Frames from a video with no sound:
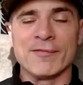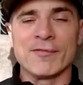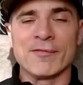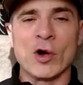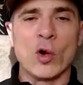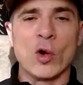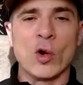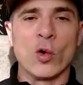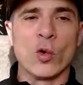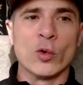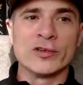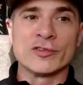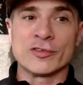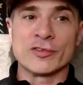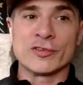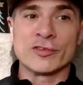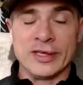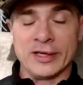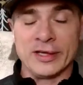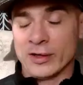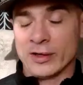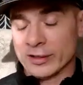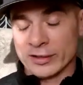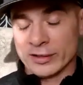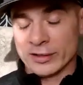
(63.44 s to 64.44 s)
I've
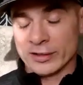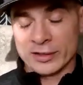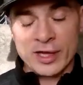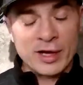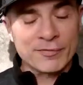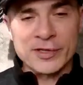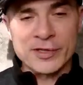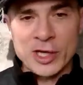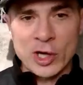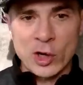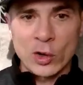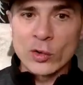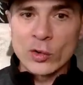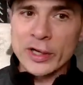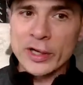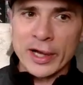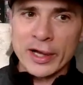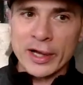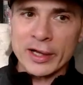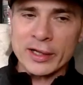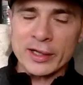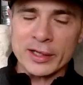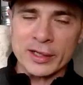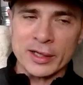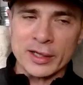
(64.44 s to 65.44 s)
always, I love
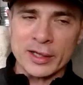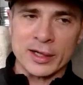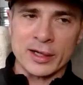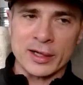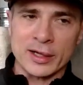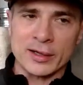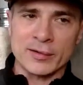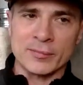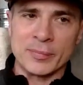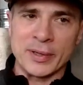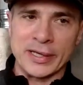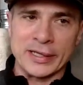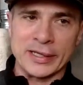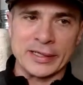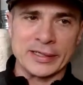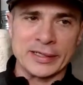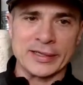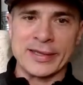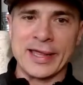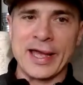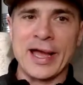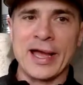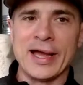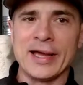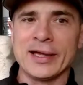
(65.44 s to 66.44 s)
yoga,
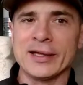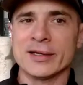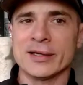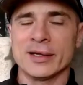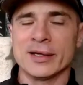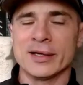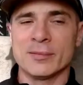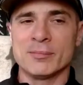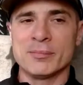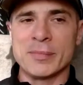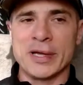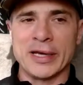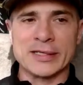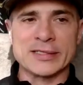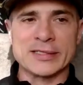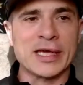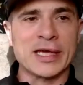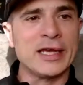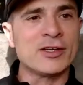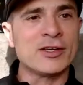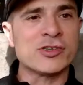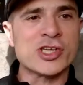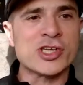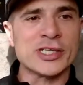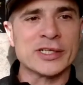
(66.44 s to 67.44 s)
been into that,
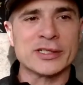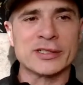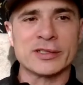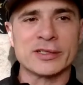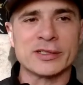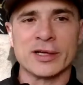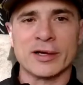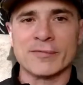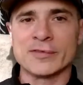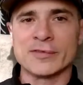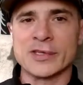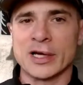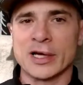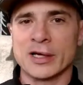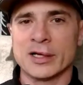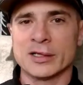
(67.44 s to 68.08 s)
meditation.